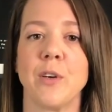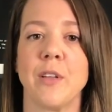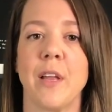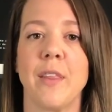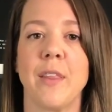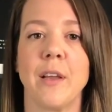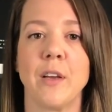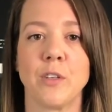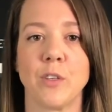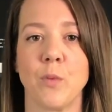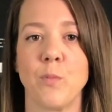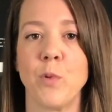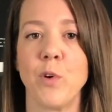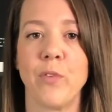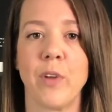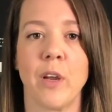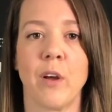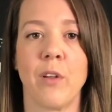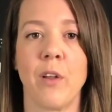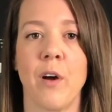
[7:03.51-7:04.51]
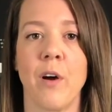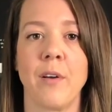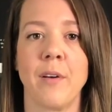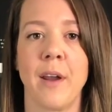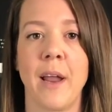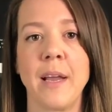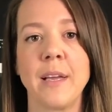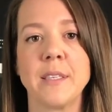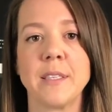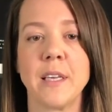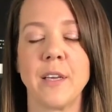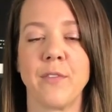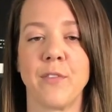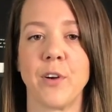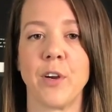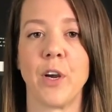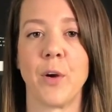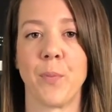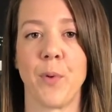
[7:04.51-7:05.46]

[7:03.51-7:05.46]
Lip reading: that things are moving along nicely for your